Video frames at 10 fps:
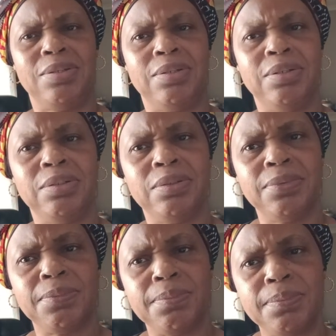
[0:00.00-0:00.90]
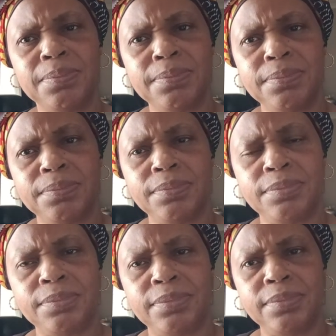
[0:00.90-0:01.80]

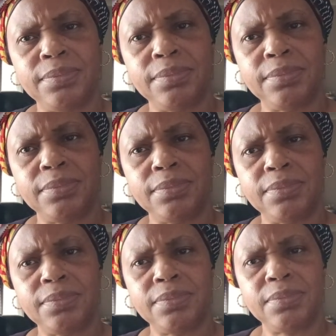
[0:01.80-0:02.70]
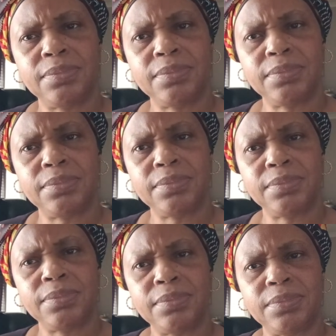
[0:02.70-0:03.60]

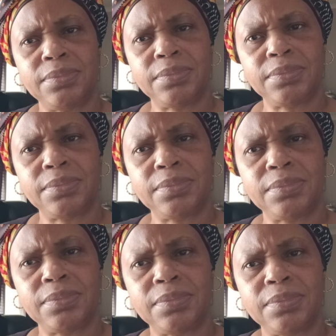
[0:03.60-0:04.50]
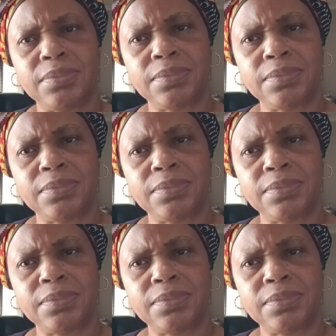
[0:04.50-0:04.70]
Nobody speaks.